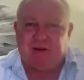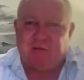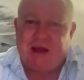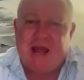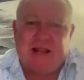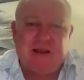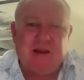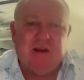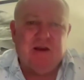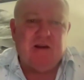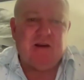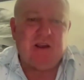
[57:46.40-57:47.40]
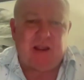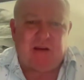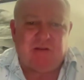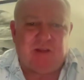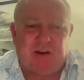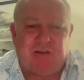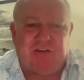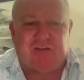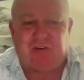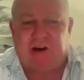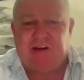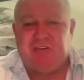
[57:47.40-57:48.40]
in the back, and they're just
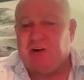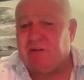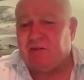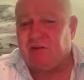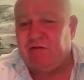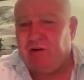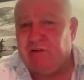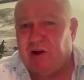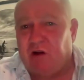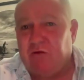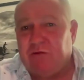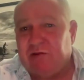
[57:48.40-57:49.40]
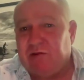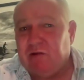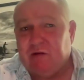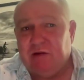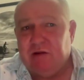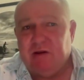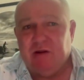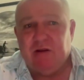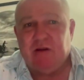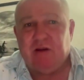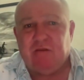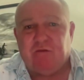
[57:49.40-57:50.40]
screenshots of results
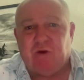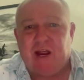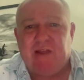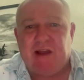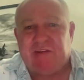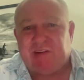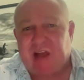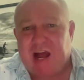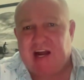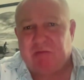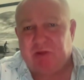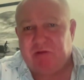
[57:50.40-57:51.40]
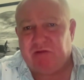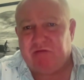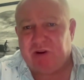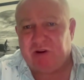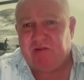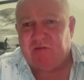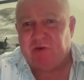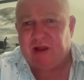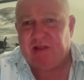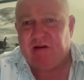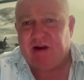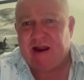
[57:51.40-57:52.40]
of where they started with reviews and
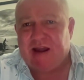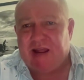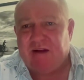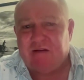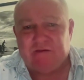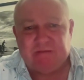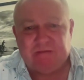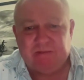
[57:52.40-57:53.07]
where they're at now.